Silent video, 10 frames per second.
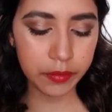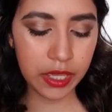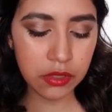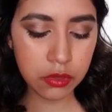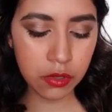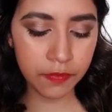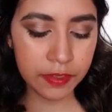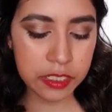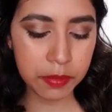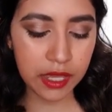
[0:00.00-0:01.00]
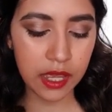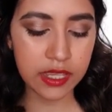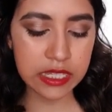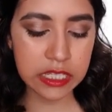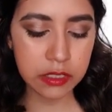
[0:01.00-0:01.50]
I don't know if it's
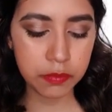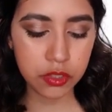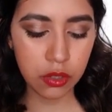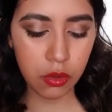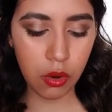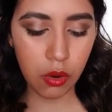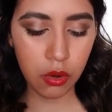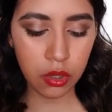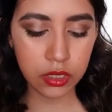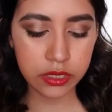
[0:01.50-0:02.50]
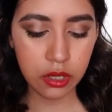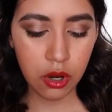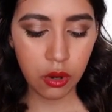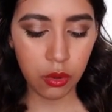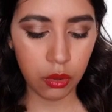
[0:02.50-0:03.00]
because it's so old
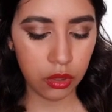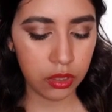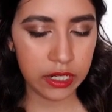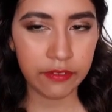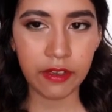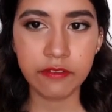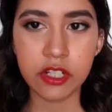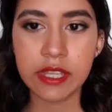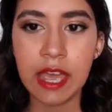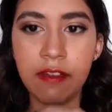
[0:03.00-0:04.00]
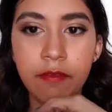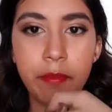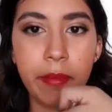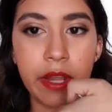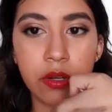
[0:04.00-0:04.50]
or if I just
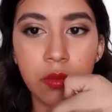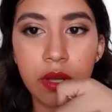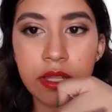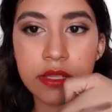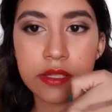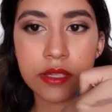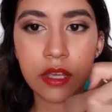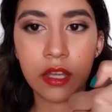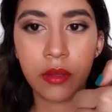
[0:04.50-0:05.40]
have better ones.